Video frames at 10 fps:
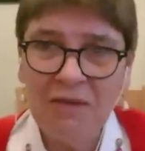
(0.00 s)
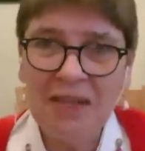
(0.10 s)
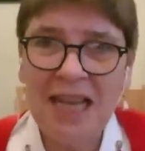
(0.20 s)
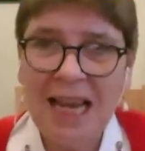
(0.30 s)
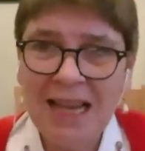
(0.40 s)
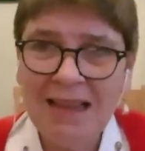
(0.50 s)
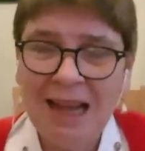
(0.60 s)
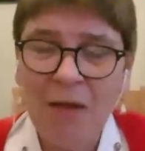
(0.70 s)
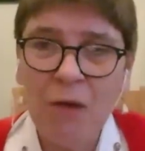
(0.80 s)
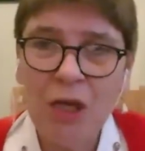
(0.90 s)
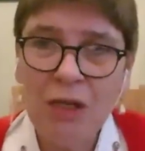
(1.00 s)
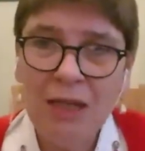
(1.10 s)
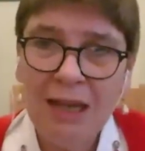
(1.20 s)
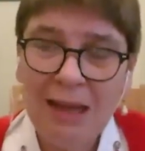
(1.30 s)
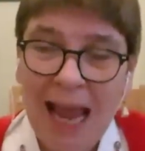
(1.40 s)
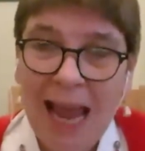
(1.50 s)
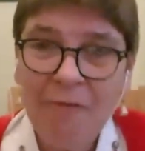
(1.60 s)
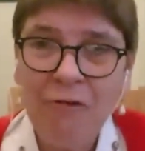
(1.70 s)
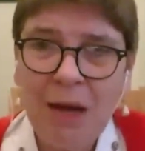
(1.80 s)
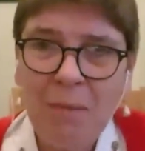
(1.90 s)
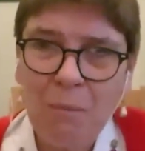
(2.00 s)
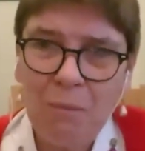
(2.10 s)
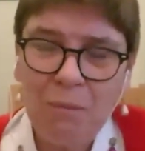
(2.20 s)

of saying that every